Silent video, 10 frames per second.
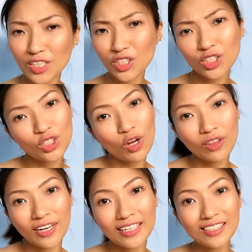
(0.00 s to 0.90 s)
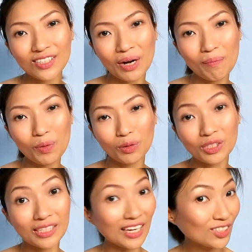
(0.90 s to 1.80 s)
I just saw their Instagram post
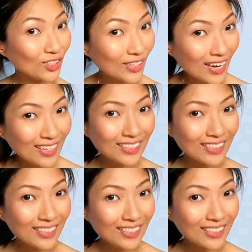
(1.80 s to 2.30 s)
yesterday